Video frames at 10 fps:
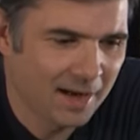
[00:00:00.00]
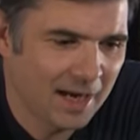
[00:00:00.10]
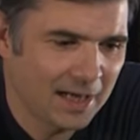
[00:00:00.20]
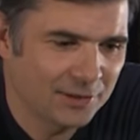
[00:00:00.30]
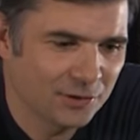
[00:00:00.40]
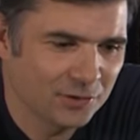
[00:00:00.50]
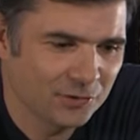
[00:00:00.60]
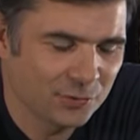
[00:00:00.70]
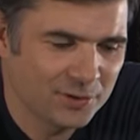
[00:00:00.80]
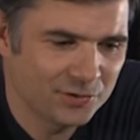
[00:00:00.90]
And you can't
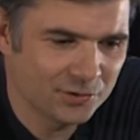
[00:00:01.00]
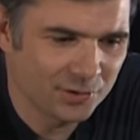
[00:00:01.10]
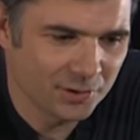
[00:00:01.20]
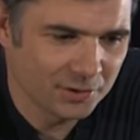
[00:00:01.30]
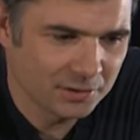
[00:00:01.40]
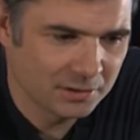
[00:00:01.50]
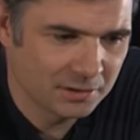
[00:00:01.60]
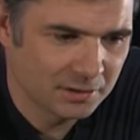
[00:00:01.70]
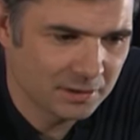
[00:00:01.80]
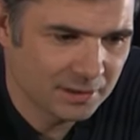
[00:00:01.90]
squeeze too hard,
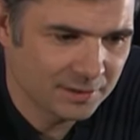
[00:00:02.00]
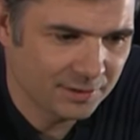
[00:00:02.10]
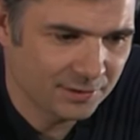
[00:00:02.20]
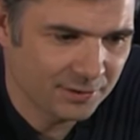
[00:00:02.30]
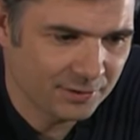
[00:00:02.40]
because then you're gonna,